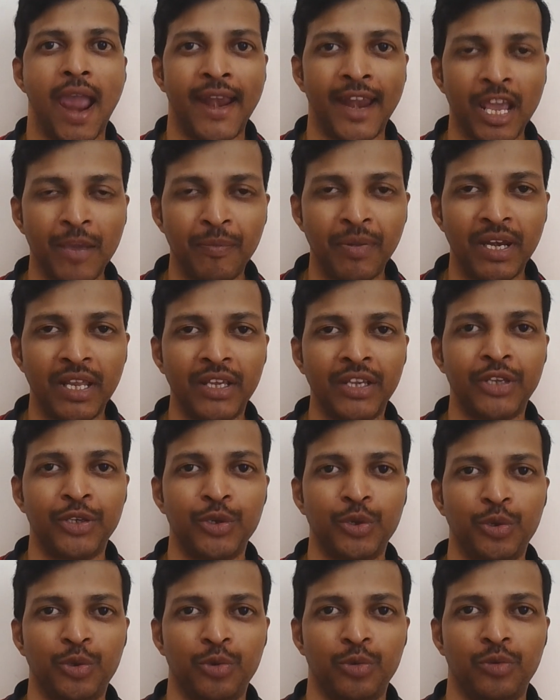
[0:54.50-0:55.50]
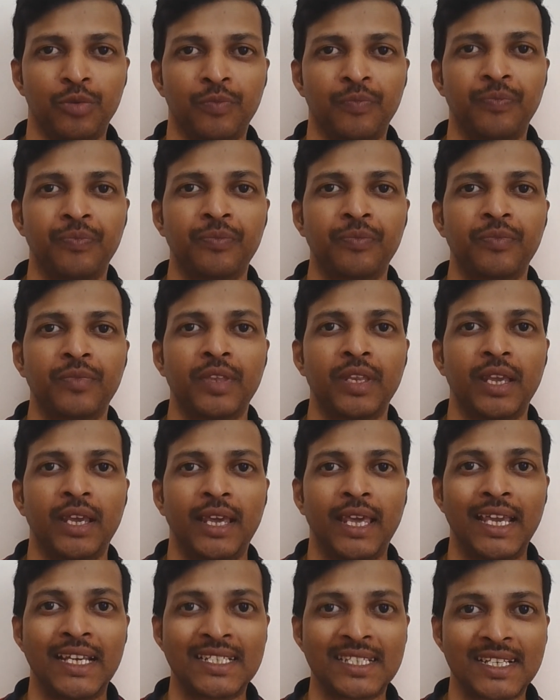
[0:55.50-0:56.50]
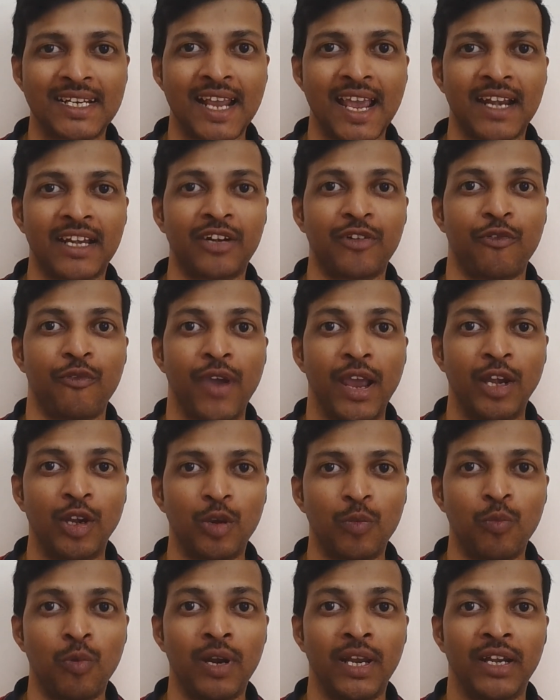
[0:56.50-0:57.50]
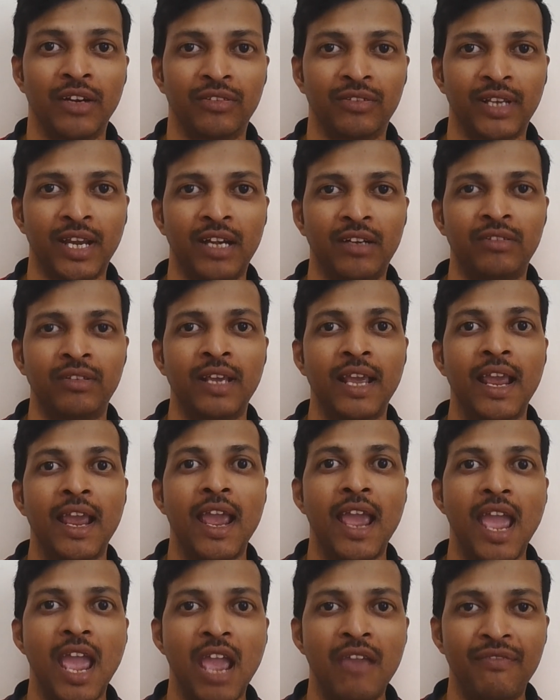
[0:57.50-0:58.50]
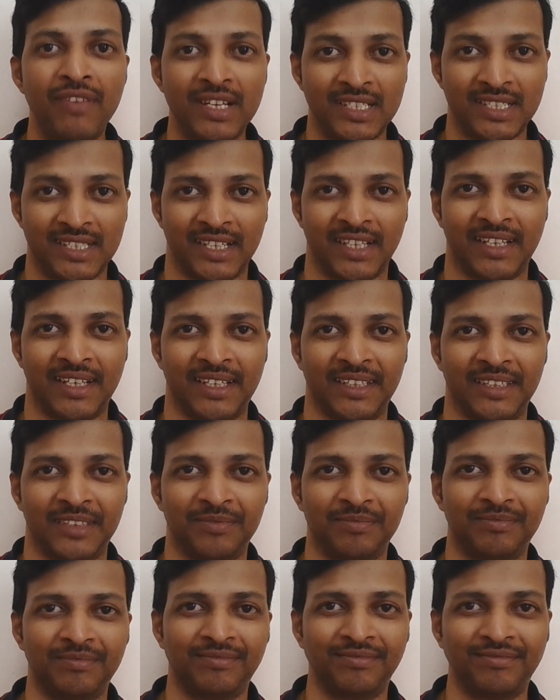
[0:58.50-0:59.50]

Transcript: enabling you to extract valuable insights efficiently.